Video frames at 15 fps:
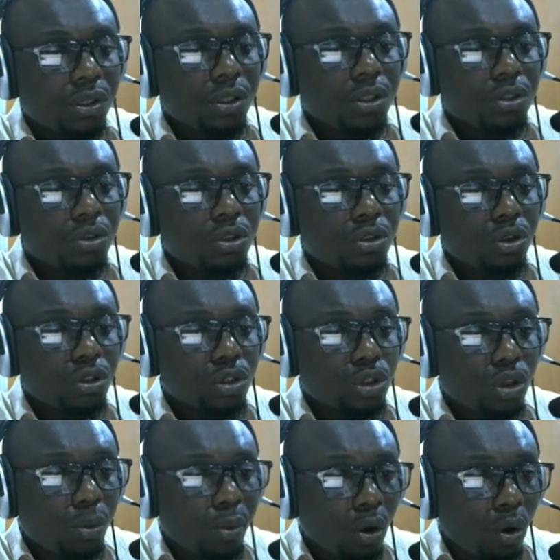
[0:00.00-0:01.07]
So it's going to show
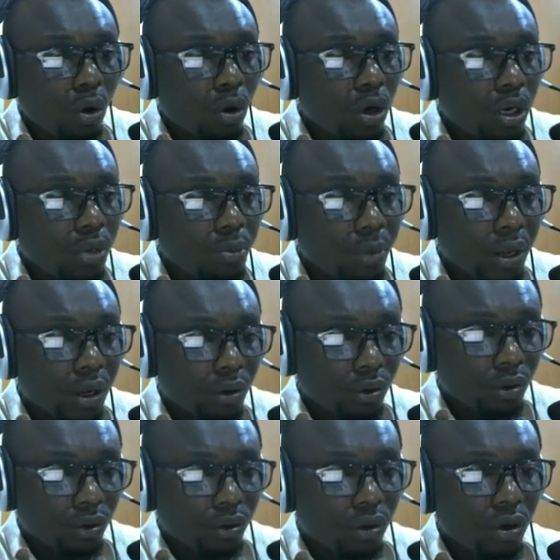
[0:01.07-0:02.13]
me only male
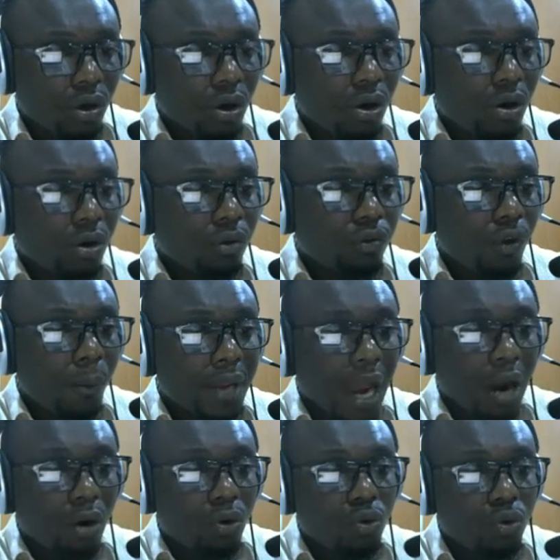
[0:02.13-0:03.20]
from
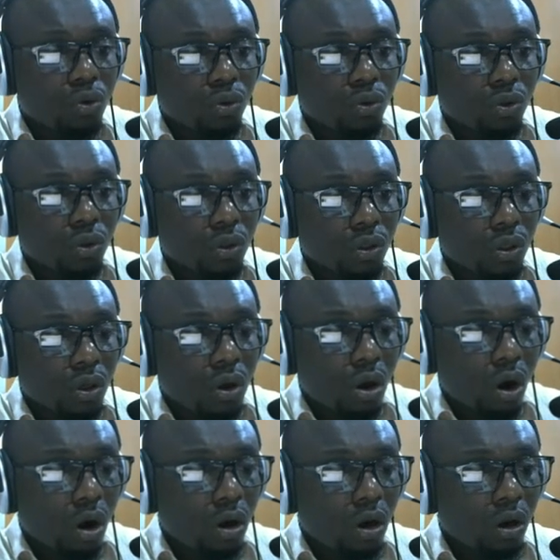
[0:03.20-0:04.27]
Yangon.
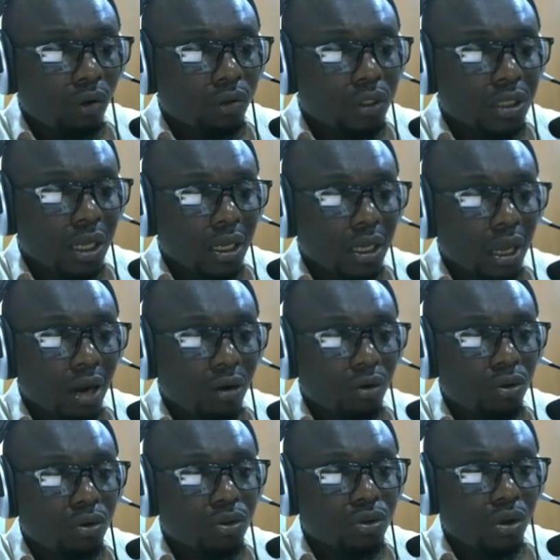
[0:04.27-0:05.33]
All of these are
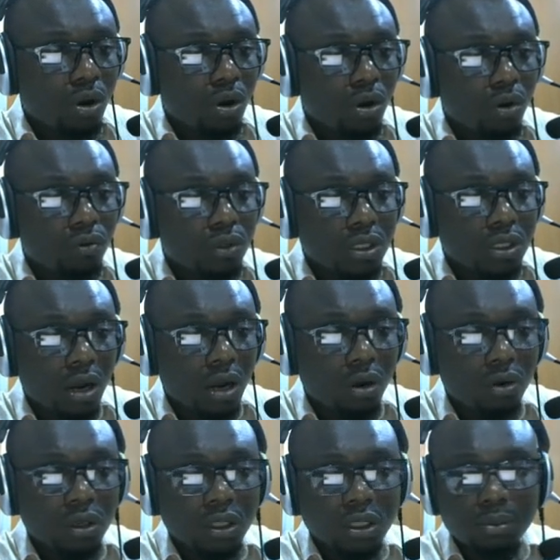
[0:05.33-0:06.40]
Yangons. All of these are
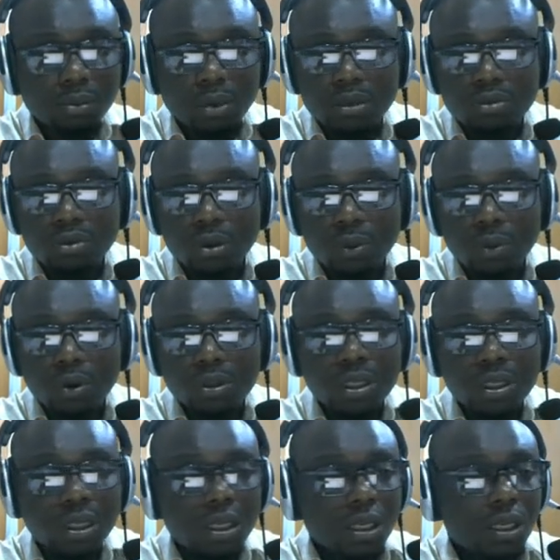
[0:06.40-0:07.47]
only the males from what?
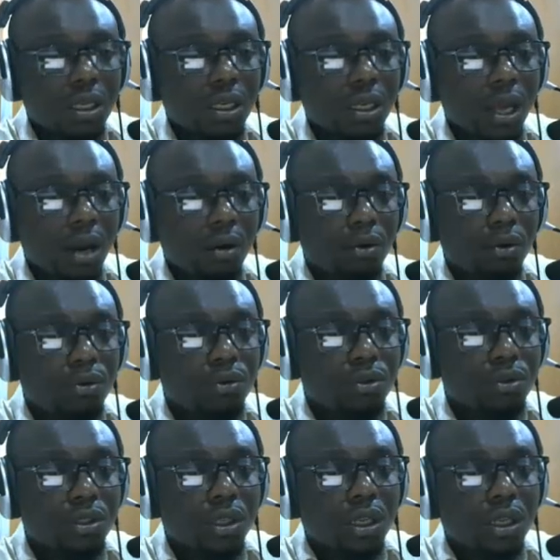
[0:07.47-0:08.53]
The
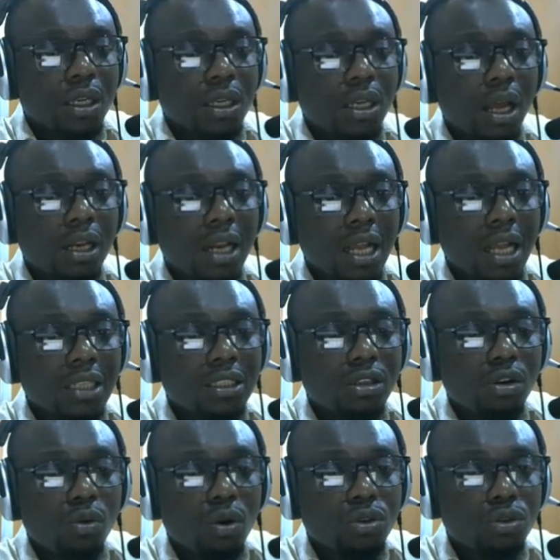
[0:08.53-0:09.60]
Yangons. Now the last thing we
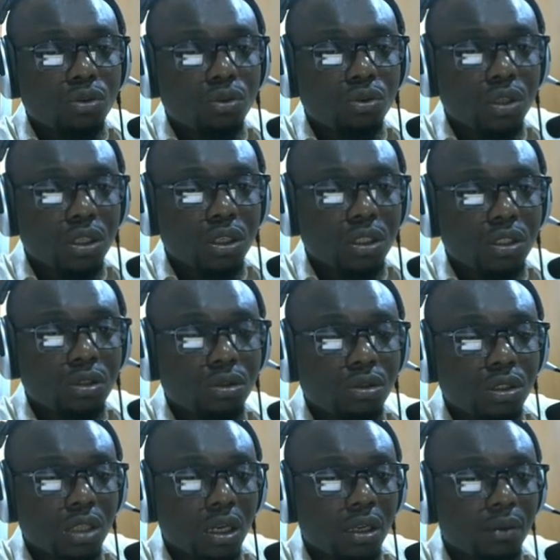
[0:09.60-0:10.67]
want to do is to
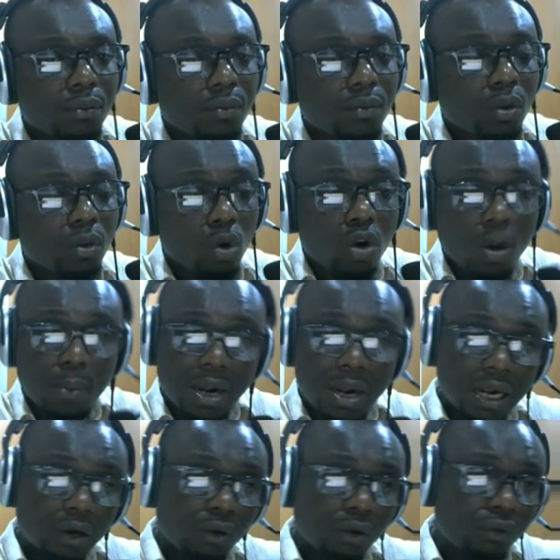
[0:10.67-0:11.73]
check. We'll come back
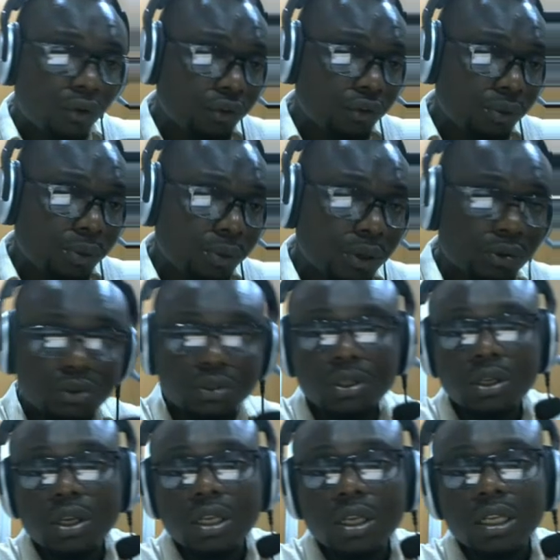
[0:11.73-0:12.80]
and do for females.
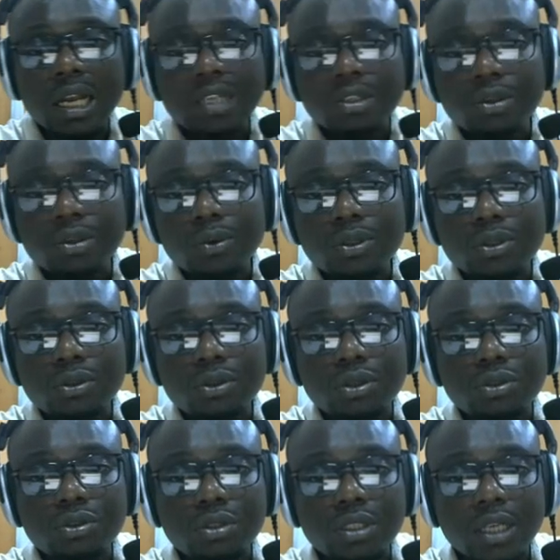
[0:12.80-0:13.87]
The last thing we want to do is
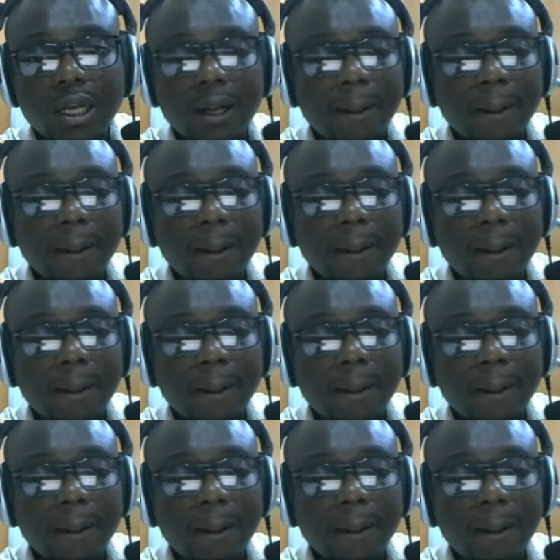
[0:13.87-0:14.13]
to check